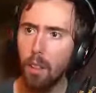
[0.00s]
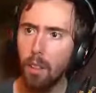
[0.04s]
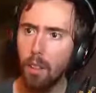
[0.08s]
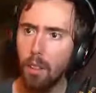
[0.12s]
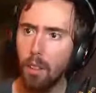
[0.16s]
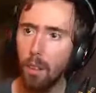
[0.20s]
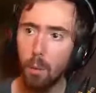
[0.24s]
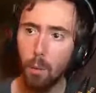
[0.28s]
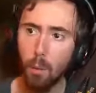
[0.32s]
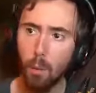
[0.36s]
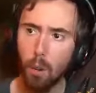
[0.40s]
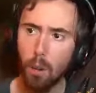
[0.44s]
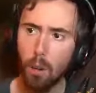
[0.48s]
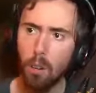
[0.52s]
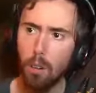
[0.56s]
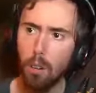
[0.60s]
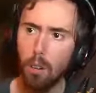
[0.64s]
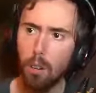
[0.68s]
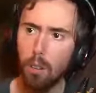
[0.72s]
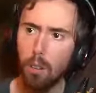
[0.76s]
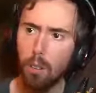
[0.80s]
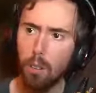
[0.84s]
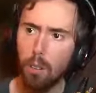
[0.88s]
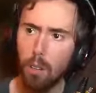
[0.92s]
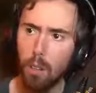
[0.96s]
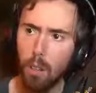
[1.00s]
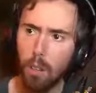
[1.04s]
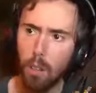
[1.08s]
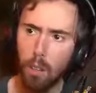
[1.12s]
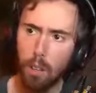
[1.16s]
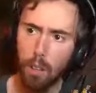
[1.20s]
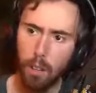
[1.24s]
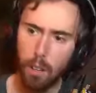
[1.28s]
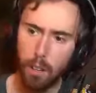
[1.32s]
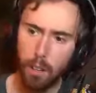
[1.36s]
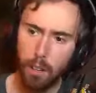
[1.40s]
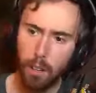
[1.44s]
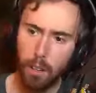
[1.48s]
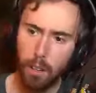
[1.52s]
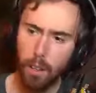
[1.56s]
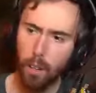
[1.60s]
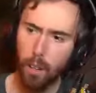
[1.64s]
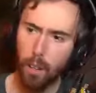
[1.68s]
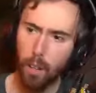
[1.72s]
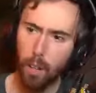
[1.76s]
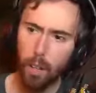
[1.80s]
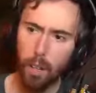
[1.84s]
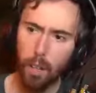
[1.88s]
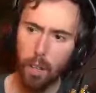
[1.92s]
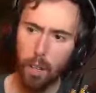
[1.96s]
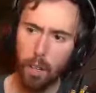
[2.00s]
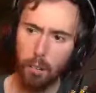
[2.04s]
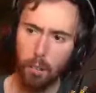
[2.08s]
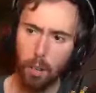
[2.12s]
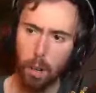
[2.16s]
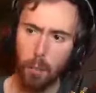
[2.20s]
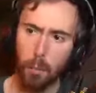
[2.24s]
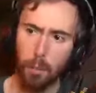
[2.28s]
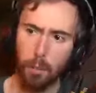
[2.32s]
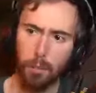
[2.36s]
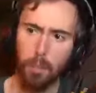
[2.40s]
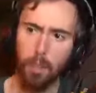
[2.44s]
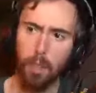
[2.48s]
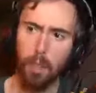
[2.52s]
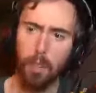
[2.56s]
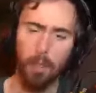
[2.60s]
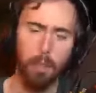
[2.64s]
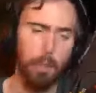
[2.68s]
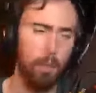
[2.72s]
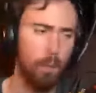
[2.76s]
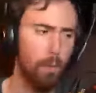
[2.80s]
It won't. It's almost dead.